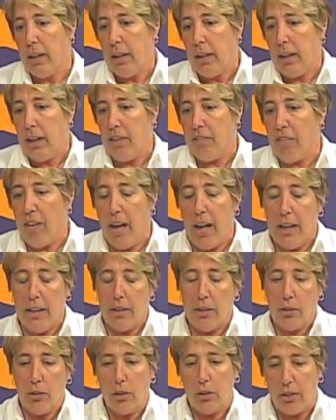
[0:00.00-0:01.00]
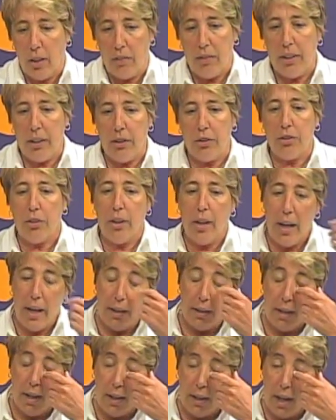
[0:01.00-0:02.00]
if I looked on the
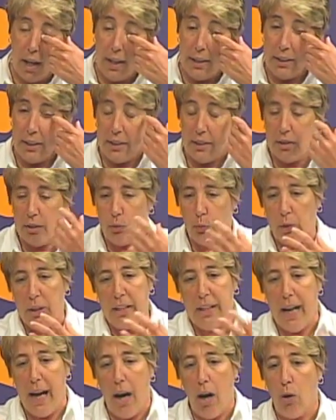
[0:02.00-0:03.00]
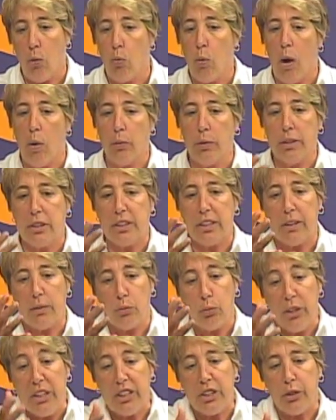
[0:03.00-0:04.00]
internet and I didn't weed out what was
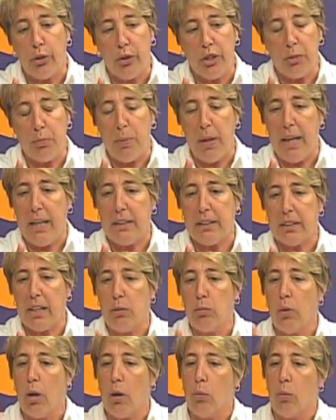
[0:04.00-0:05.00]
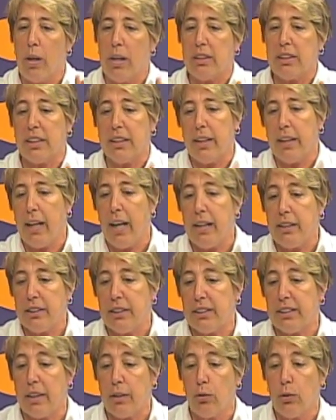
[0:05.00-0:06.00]
research based and what wasn't, and I
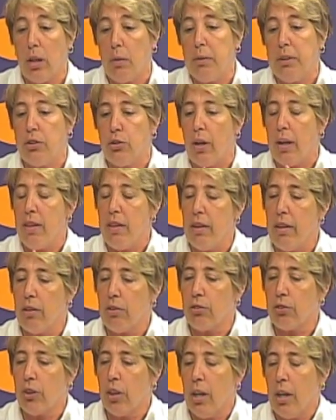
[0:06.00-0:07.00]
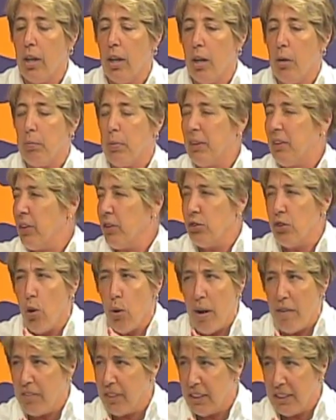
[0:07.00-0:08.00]
just said, well, let me try this, but there's
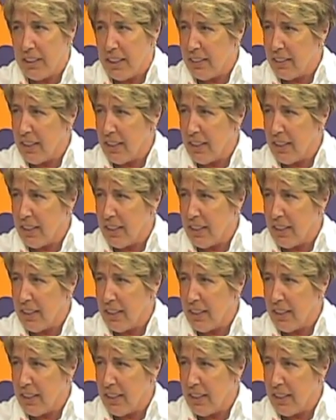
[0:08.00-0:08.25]
no evidence that